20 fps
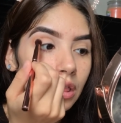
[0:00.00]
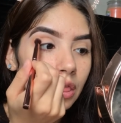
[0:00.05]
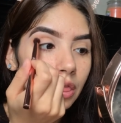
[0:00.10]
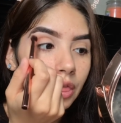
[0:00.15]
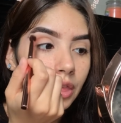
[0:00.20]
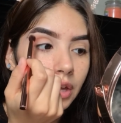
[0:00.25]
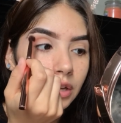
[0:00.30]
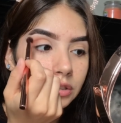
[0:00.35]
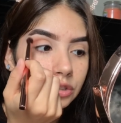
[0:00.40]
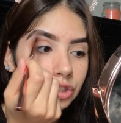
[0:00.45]

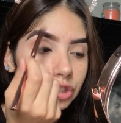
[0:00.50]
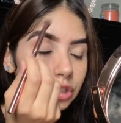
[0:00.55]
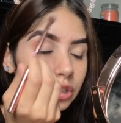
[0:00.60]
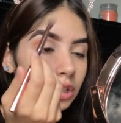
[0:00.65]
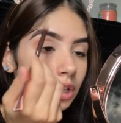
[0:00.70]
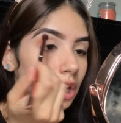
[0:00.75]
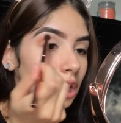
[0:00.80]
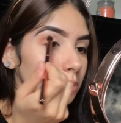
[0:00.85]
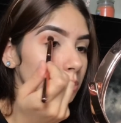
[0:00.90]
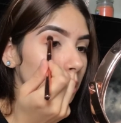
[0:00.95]
then she
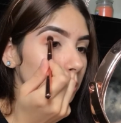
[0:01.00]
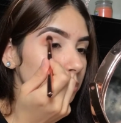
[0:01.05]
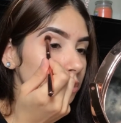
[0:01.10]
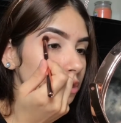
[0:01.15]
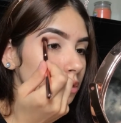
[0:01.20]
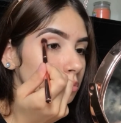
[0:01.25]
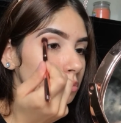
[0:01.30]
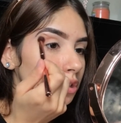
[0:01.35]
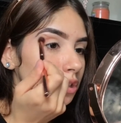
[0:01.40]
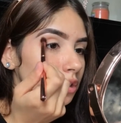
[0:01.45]
came up
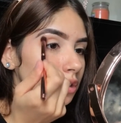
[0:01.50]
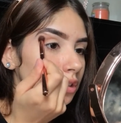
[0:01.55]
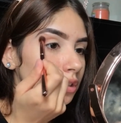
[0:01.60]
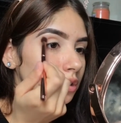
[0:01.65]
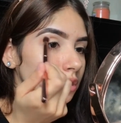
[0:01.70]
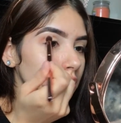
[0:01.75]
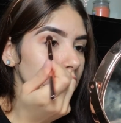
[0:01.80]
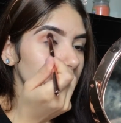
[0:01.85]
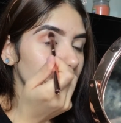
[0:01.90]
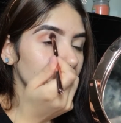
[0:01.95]
to me,
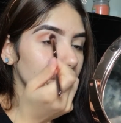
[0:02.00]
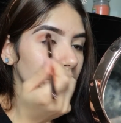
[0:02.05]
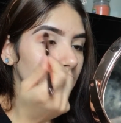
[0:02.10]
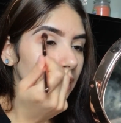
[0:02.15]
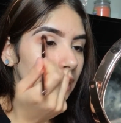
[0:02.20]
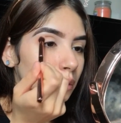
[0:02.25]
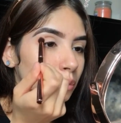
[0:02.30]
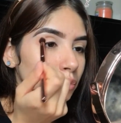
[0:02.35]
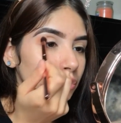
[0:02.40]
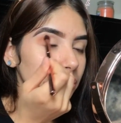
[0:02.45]
and
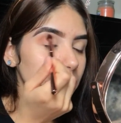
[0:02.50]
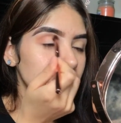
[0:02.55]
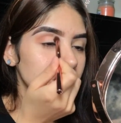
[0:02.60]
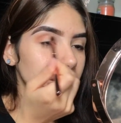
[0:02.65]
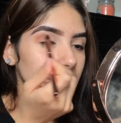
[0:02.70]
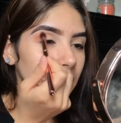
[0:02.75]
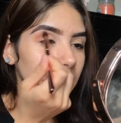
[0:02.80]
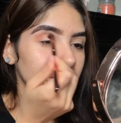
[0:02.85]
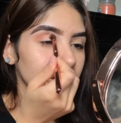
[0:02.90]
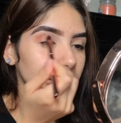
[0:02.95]
I was
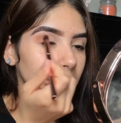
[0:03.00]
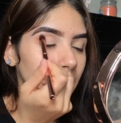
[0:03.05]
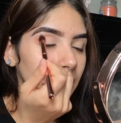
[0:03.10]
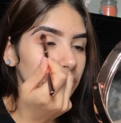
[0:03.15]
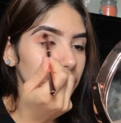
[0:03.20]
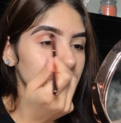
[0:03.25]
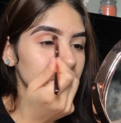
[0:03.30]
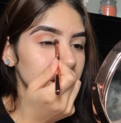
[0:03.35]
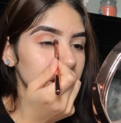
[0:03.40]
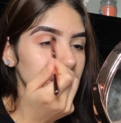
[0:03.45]
at the
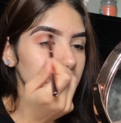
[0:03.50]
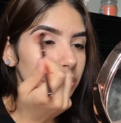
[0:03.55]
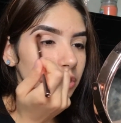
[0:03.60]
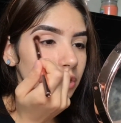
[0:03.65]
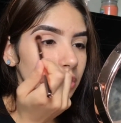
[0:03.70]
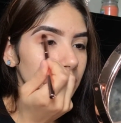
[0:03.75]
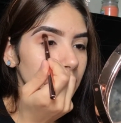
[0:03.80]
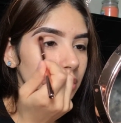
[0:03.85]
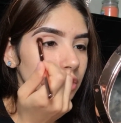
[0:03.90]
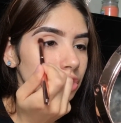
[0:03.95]
cash
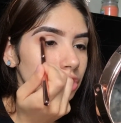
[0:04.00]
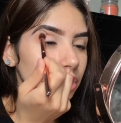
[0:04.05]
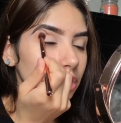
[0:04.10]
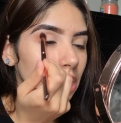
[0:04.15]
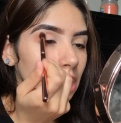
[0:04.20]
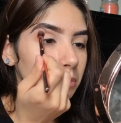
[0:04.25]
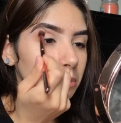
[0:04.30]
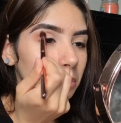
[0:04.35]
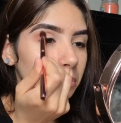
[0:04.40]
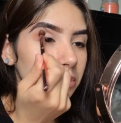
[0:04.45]
register, and she
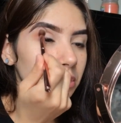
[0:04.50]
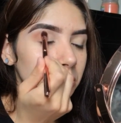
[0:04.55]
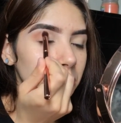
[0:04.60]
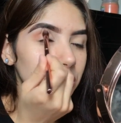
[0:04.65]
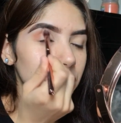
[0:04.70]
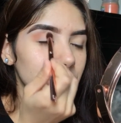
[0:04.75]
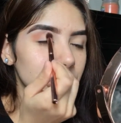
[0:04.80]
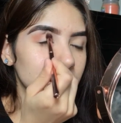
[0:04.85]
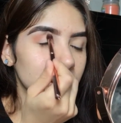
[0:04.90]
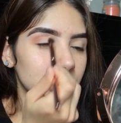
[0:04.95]
came up to me.
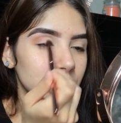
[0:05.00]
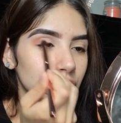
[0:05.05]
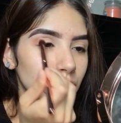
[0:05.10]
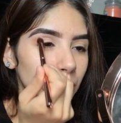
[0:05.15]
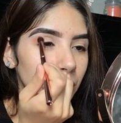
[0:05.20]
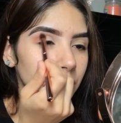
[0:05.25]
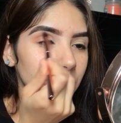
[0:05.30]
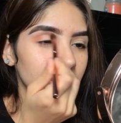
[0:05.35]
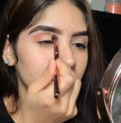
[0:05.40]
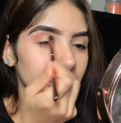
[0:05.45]
She said she
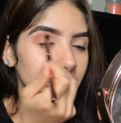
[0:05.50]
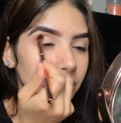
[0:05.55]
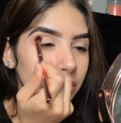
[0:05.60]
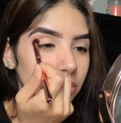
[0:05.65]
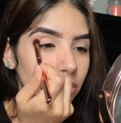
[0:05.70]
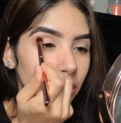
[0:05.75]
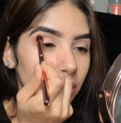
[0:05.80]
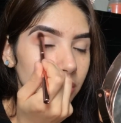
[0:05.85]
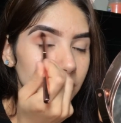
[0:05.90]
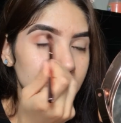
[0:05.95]
wanted to
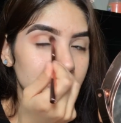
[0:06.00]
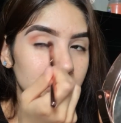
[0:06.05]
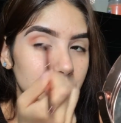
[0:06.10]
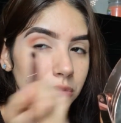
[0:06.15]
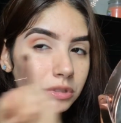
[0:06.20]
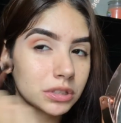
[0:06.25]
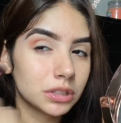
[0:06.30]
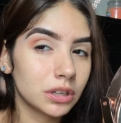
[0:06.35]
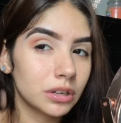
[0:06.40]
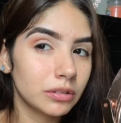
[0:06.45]
return some
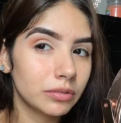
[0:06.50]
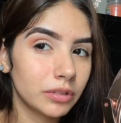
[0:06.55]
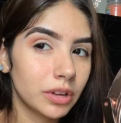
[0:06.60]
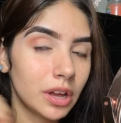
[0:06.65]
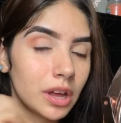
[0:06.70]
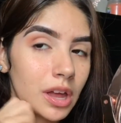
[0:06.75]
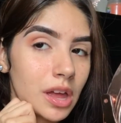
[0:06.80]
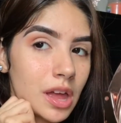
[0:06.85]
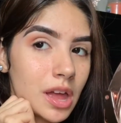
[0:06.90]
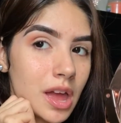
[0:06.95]
stuff,
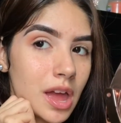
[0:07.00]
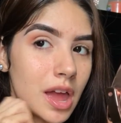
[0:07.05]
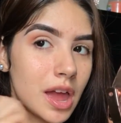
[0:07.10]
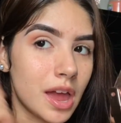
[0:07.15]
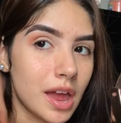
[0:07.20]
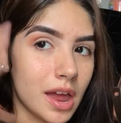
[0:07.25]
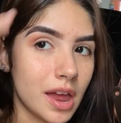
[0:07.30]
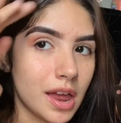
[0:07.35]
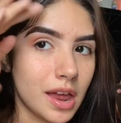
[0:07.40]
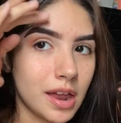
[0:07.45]

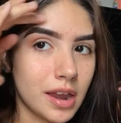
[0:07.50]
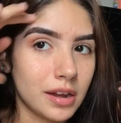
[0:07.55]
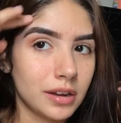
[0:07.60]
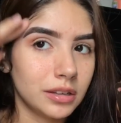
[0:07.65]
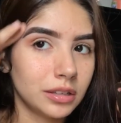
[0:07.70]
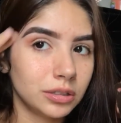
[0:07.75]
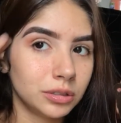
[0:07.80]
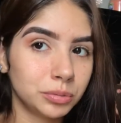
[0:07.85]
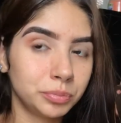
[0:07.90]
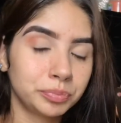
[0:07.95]
and
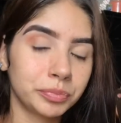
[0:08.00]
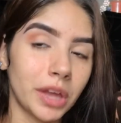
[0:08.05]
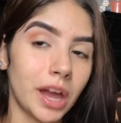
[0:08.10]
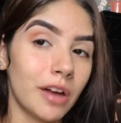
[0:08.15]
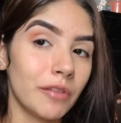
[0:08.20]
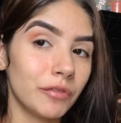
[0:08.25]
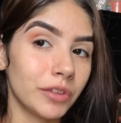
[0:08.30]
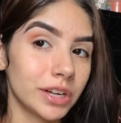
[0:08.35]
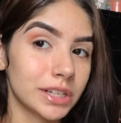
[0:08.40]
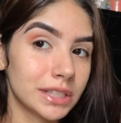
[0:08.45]

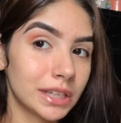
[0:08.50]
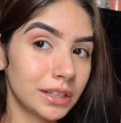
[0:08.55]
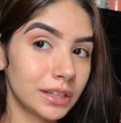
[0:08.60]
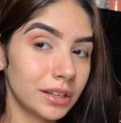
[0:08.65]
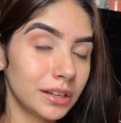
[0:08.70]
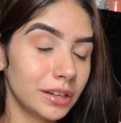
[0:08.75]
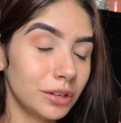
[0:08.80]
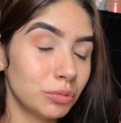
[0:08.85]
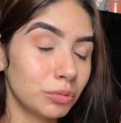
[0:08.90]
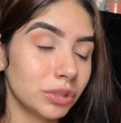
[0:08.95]
at first I
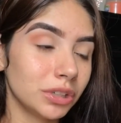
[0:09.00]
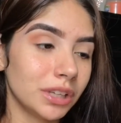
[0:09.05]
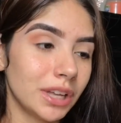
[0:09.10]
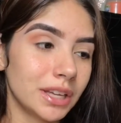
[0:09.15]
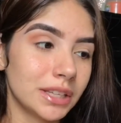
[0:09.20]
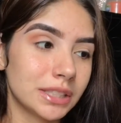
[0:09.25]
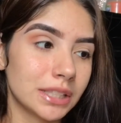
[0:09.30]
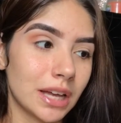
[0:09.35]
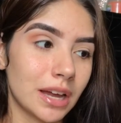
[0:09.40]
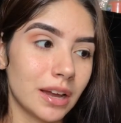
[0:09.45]
didn't
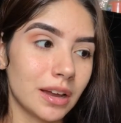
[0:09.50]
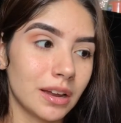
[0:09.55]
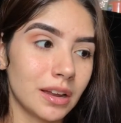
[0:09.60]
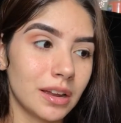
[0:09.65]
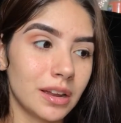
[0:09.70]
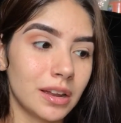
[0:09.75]
realize that